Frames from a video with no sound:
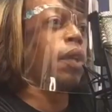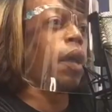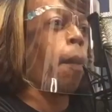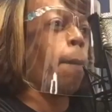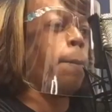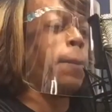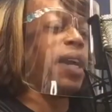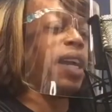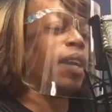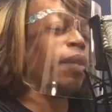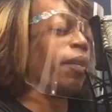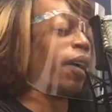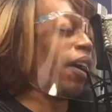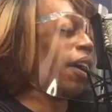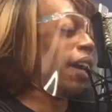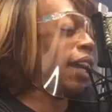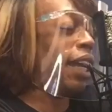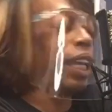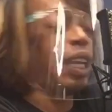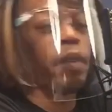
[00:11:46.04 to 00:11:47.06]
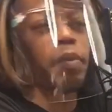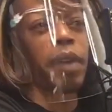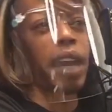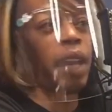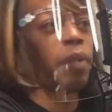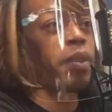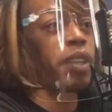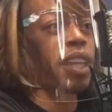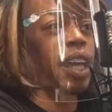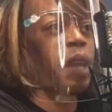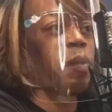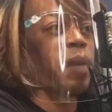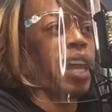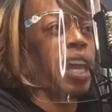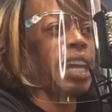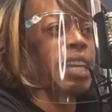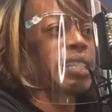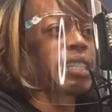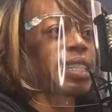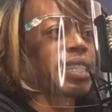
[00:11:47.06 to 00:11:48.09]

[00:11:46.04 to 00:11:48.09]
Been around anybody without a mask.